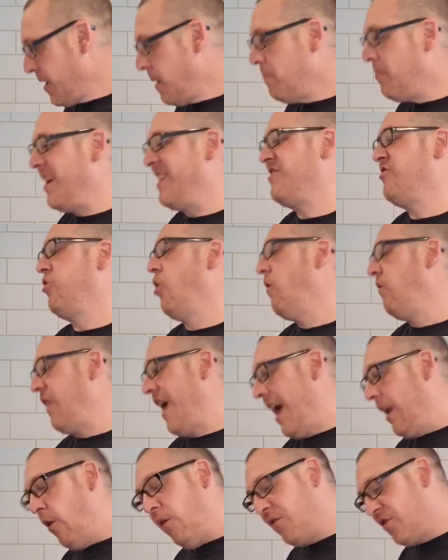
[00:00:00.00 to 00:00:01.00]
But it's lovely,
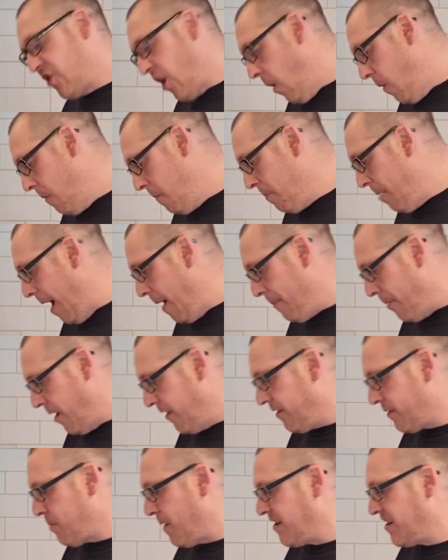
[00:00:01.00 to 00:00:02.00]
I love salt and pepper,
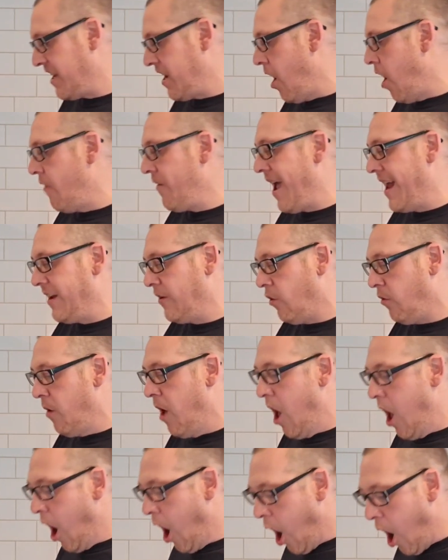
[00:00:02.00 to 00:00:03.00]
especially oriental
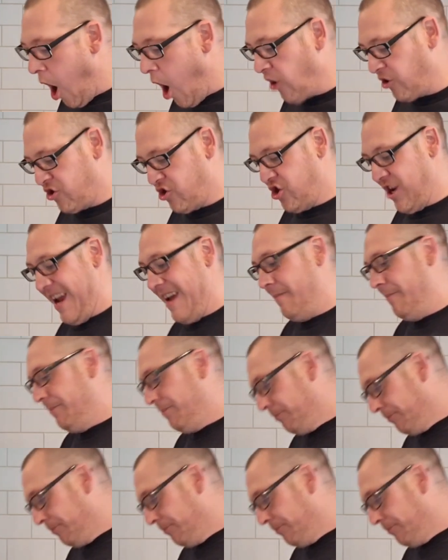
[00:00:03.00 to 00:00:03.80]
hot shit.